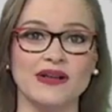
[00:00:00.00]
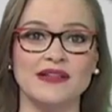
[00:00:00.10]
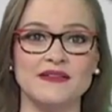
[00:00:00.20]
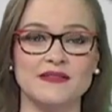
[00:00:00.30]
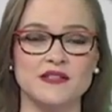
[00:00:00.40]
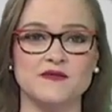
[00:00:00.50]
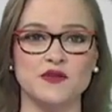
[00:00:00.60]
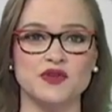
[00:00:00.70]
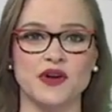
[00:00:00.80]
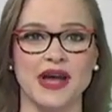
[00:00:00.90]
I like this
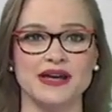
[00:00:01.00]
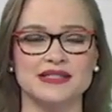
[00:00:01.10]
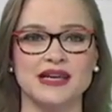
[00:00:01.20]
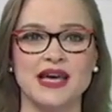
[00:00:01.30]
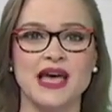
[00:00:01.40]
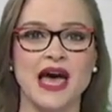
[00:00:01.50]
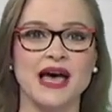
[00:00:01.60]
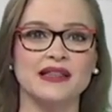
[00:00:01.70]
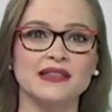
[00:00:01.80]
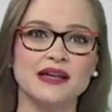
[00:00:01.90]
Futurecast.
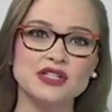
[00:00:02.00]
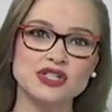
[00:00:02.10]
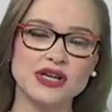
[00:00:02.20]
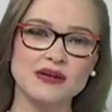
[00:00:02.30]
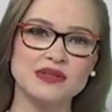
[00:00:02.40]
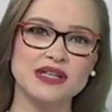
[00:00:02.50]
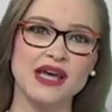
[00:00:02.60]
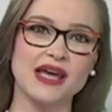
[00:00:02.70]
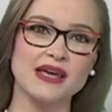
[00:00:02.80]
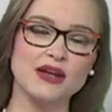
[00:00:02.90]
At lunchtime
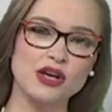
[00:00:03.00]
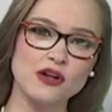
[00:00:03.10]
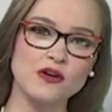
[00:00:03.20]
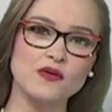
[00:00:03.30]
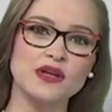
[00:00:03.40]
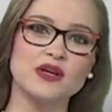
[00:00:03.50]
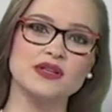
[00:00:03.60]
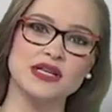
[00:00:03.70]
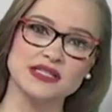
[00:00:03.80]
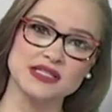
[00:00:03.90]
today,
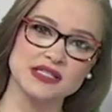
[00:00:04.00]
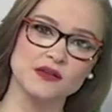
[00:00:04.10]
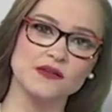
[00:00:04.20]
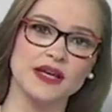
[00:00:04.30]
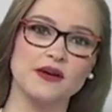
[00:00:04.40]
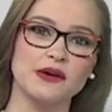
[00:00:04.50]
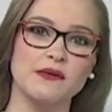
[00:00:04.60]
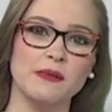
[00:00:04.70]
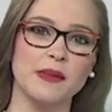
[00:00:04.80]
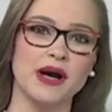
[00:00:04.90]
noon, it's still lingering
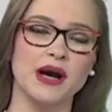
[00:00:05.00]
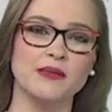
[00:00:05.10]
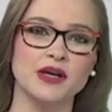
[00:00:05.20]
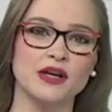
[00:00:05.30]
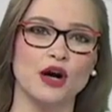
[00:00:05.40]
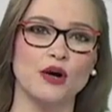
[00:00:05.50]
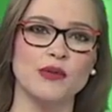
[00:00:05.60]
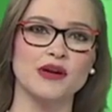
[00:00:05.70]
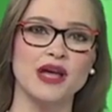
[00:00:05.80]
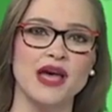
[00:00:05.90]
around Montgomery and
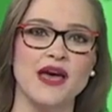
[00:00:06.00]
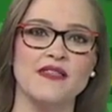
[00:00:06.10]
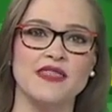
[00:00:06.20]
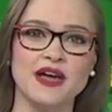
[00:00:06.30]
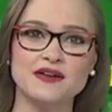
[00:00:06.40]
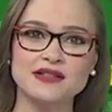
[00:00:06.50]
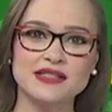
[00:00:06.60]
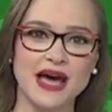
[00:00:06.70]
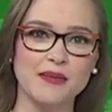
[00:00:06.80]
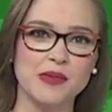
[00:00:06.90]
Auburn. There's
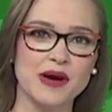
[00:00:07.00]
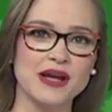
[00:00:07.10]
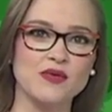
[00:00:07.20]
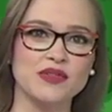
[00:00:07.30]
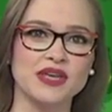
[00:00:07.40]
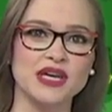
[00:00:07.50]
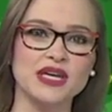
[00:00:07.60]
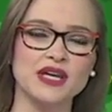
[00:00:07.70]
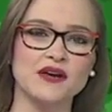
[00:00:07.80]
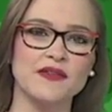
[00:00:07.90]
that break with the
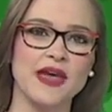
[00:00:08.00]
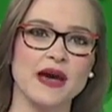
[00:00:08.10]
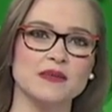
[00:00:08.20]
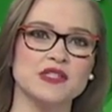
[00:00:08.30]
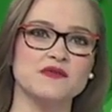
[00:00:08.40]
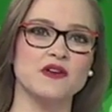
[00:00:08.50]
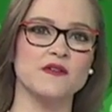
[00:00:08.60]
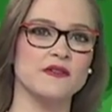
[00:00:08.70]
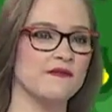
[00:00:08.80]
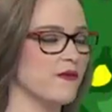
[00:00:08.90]
heating of the
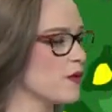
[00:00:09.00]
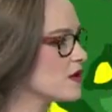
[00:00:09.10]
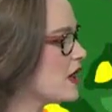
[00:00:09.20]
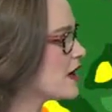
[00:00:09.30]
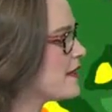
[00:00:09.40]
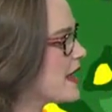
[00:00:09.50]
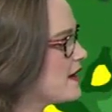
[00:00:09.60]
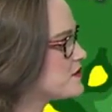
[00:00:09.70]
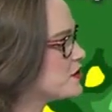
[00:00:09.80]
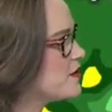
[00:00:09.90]
atmosphere. 4 o'clock in the
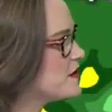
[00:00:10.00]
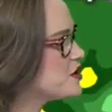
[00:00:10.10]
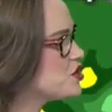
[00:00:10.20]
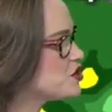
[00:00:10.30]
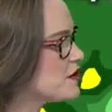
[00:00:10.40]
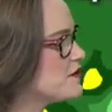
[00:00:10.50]
afternoon. This is just a